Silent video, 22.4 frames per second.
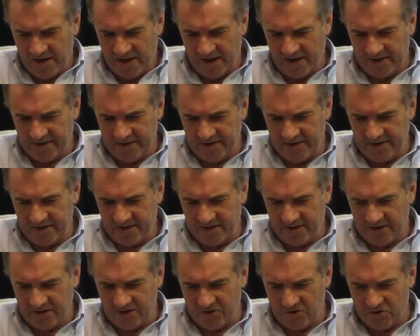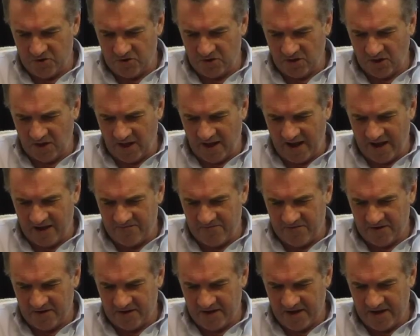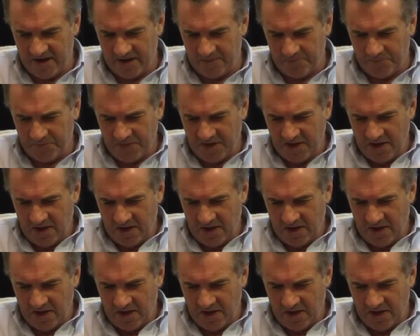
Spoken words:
and needed a good laugh again.